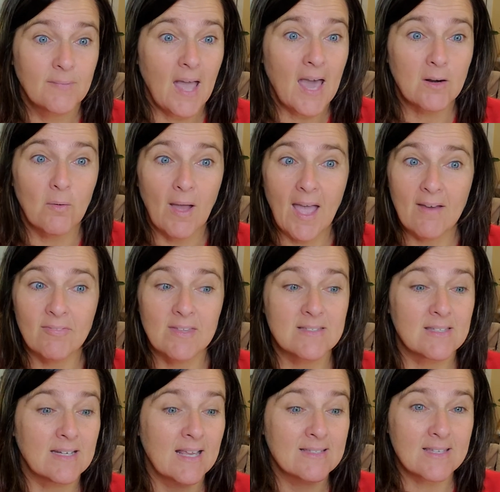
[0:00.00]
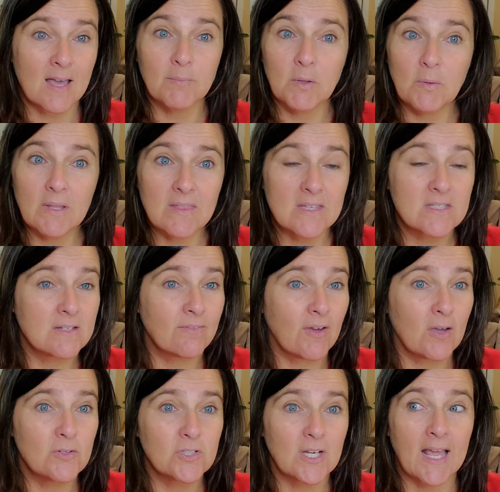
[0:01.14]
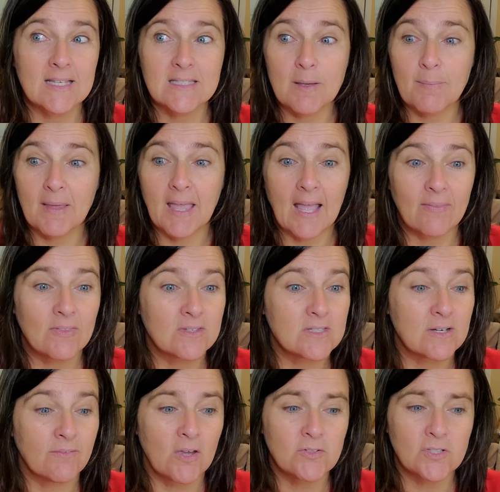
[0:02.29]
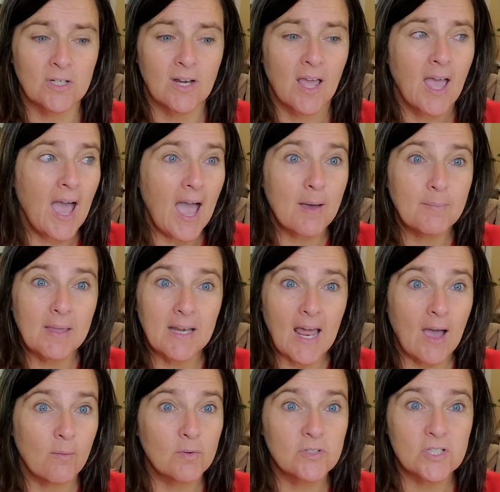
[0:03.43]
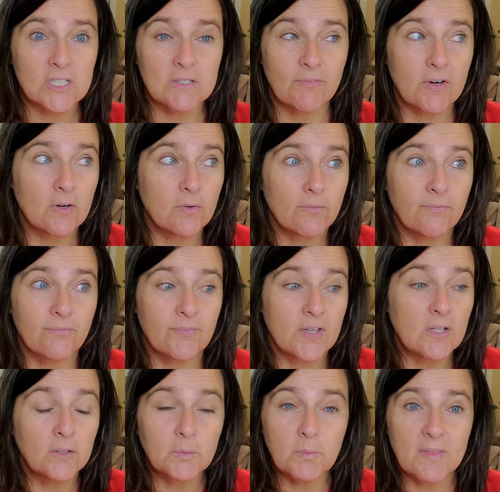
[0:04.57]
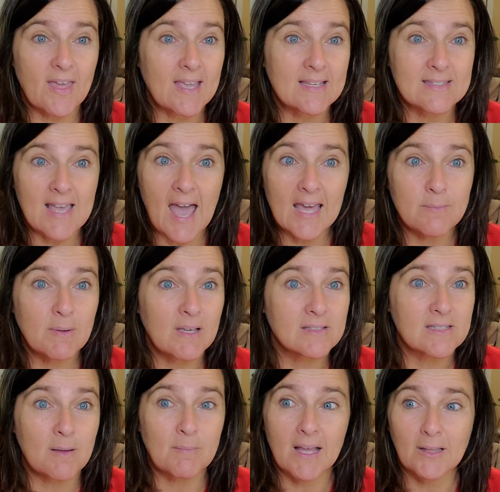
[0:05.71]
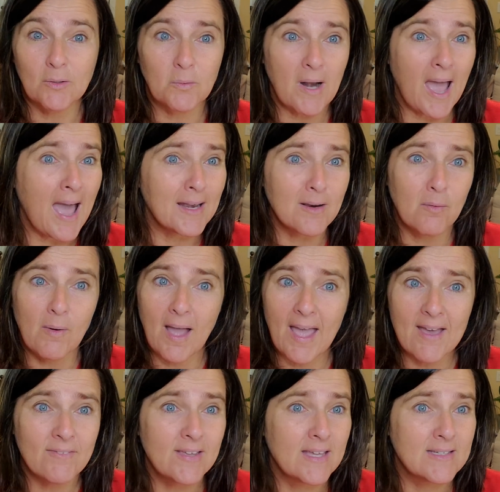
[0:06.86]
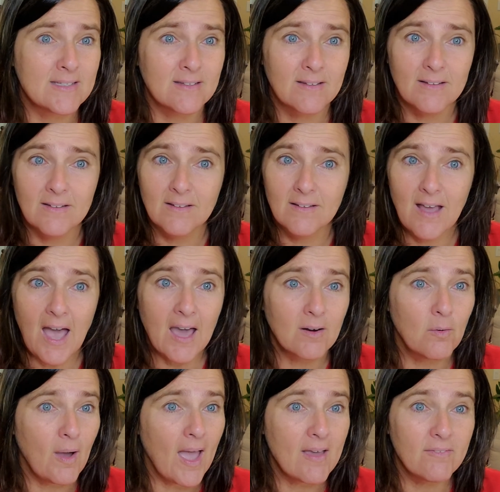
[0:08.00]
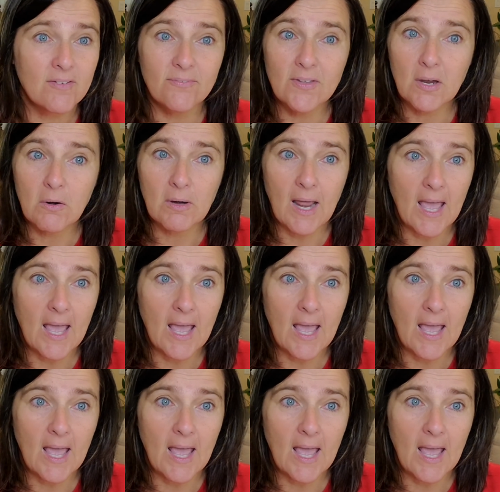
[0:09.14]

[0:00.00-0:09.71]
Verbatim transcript: I don't have this. And as I'm doing this devotion, as I began this devotion, I mean, I was just fear, filled with anxiety because I'm like, Lord, I don't have it. I don't have it figured